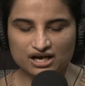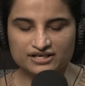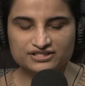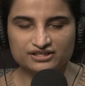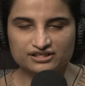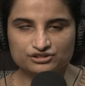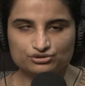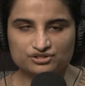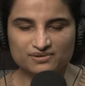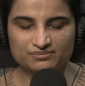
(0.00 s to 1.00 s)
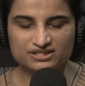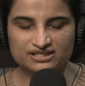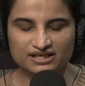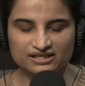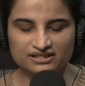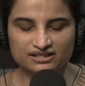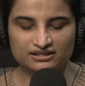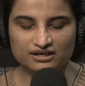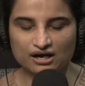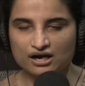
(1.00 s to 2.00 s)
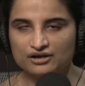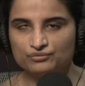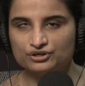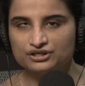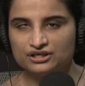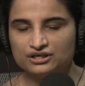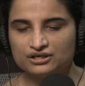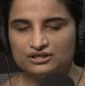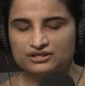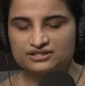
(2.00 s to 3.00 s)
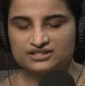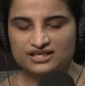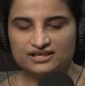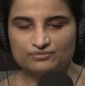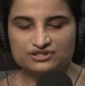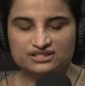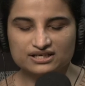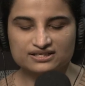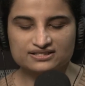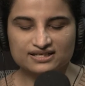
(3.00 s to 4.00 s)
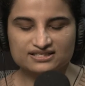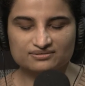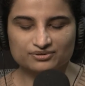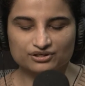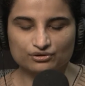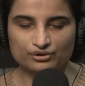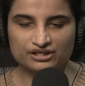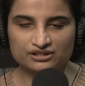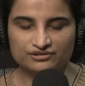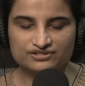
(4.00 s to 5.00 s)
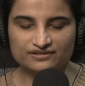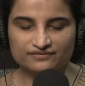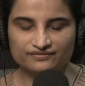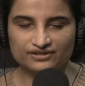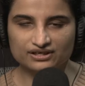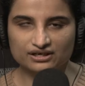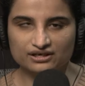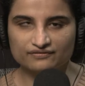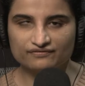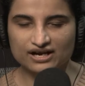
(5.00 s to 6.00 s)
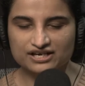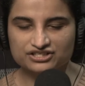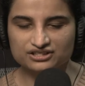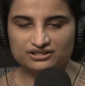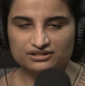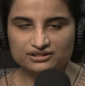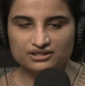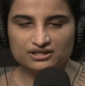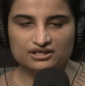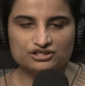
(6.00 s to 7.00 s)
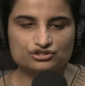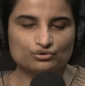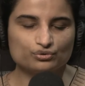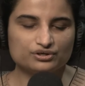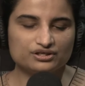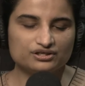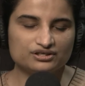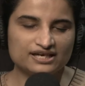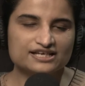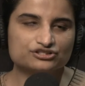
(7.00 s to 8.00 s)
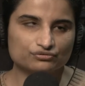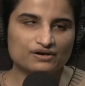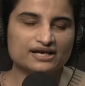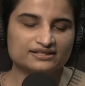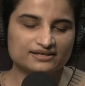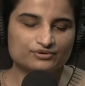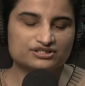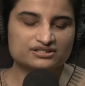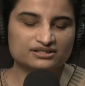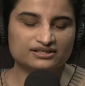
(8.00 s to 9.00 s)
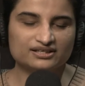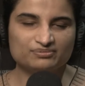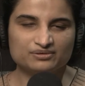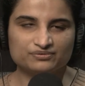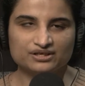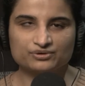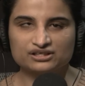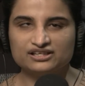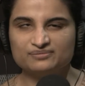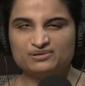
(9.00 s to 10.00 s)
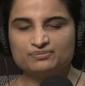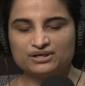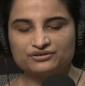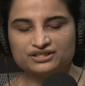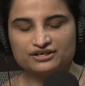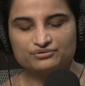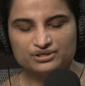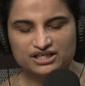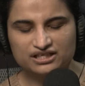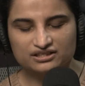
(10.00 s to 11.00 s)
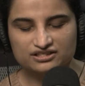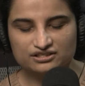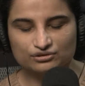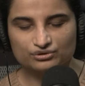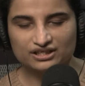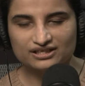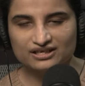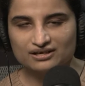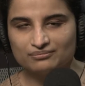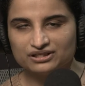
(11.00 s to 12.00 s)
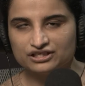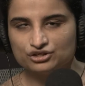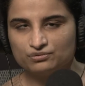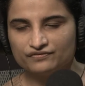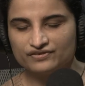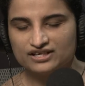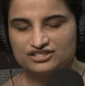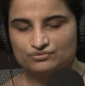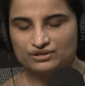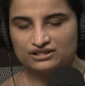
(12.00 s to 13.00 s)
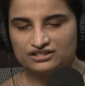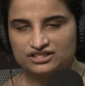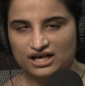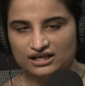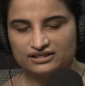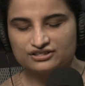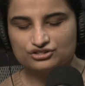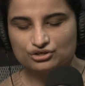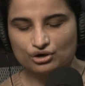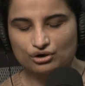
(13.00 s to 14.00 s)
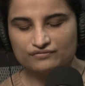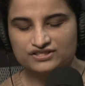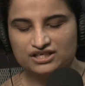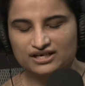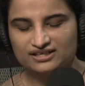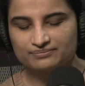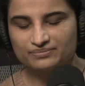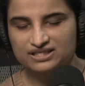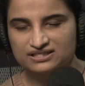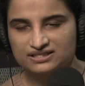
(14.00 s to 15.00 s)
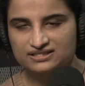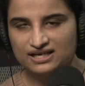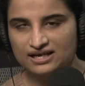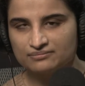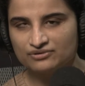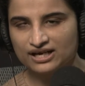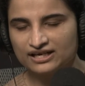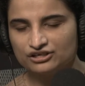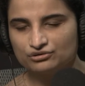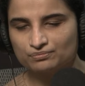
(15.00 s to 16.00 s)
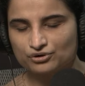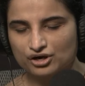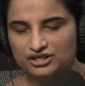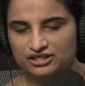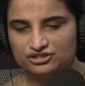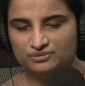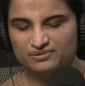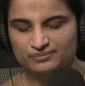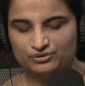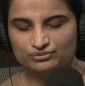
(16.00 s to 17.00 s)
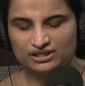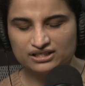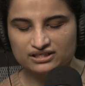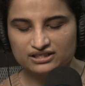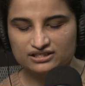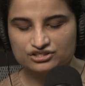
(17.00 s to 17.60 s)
I certainly don't remember seeing anything that I would say was accessible or inclusive fashion. So yes, you're right. There were clearly people out there who needed this clothing, but then you were faced with the challenge of starting a business and getting your product to the people who needed it.